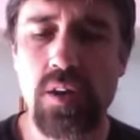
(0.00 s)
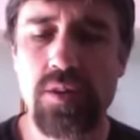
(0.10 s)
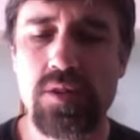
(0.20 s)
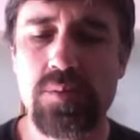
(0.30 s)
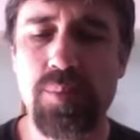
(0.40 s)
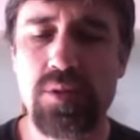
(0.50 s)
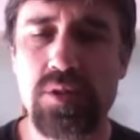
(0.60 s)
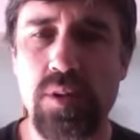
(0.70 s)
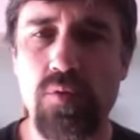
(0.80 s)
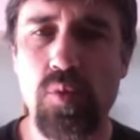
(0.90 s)
This is
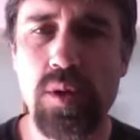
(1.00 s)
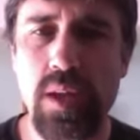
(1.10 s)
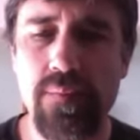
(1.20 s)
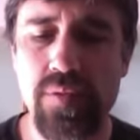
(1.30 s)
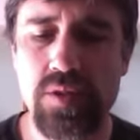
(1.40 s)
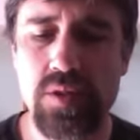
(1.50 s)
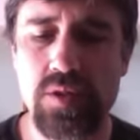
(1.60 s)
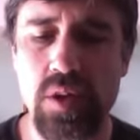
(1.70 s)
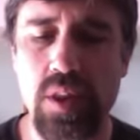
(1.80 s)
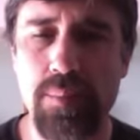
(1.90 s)
puts real
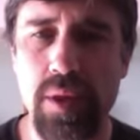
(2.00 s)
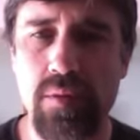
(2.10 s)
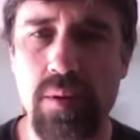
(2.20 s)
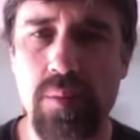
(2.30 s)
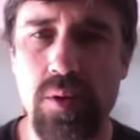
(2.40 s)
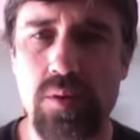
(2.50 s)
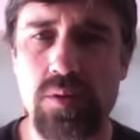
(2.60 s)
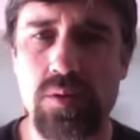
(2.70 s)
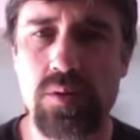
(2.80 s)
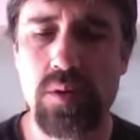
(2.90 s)
emphasis on the blood red
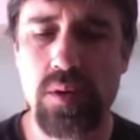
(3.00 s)
moons.